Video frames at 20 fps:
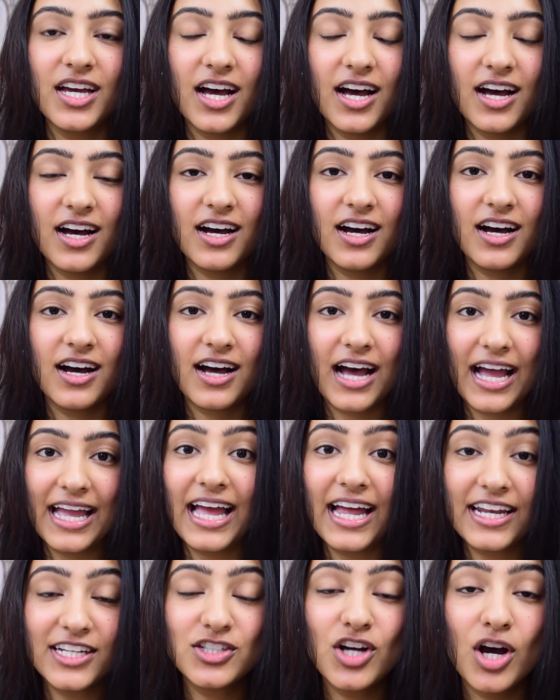I
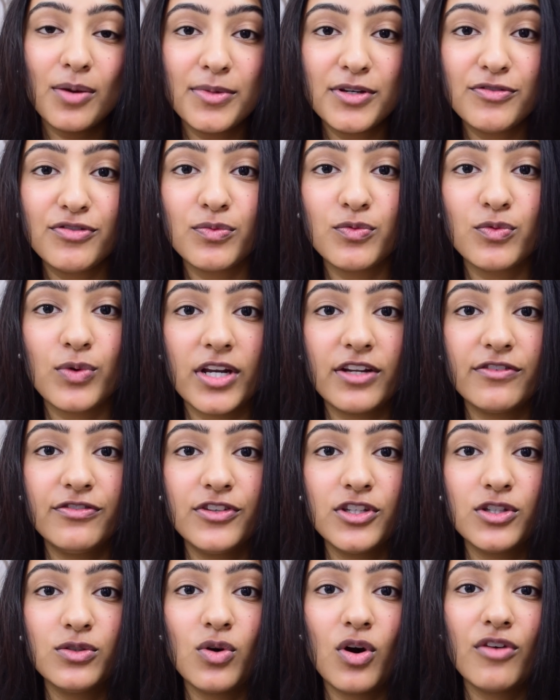had a comment from one of
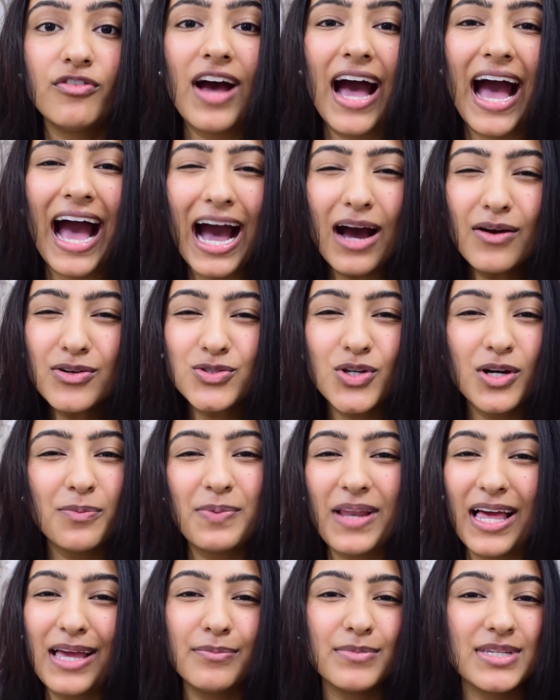you of how to
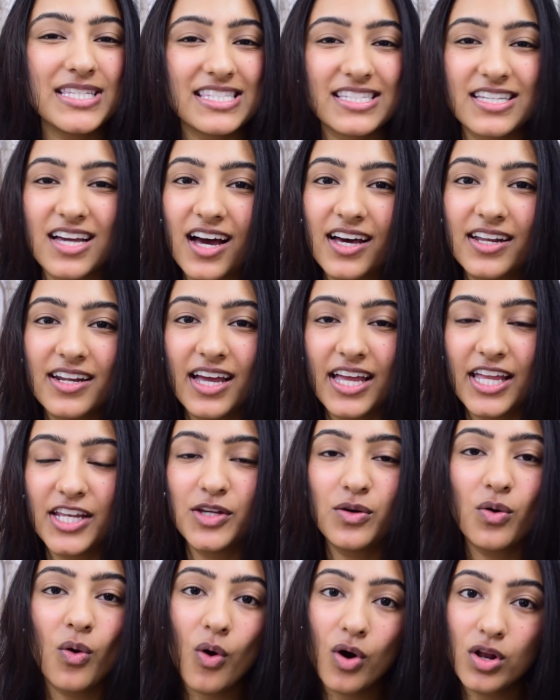apply mascara, and
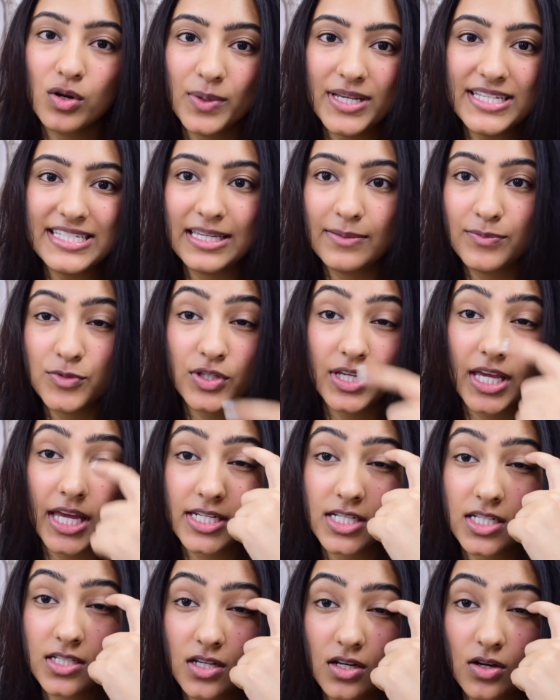you always seem to
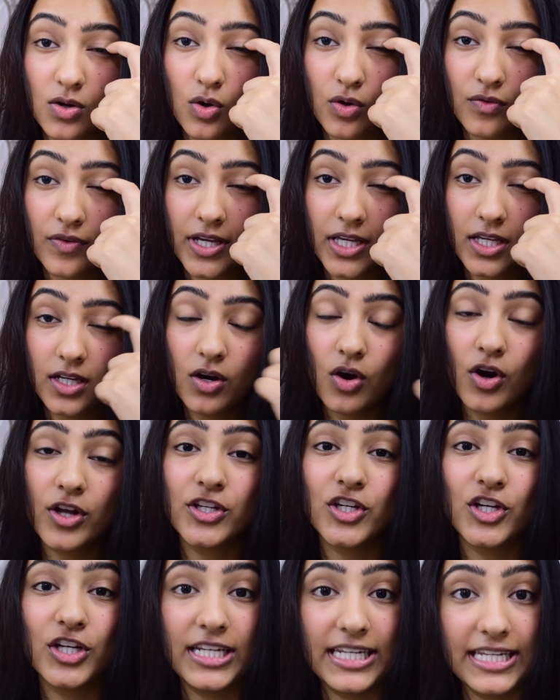get it over here
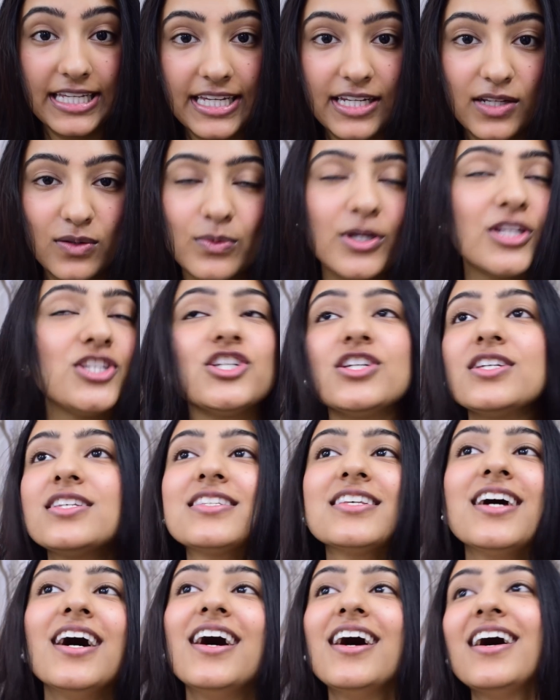on your lid, which
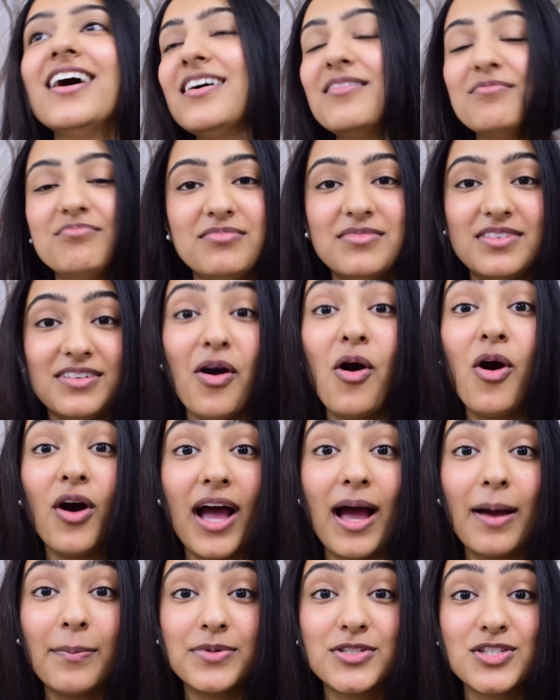is
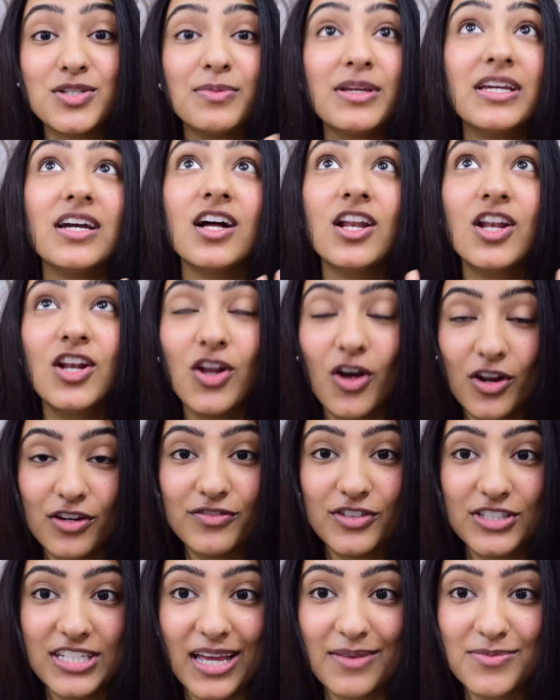what happens to me a lot
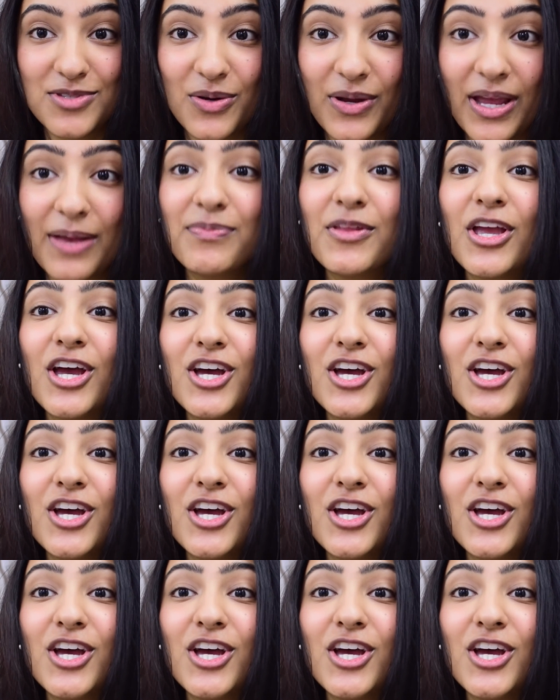of the times. Okay,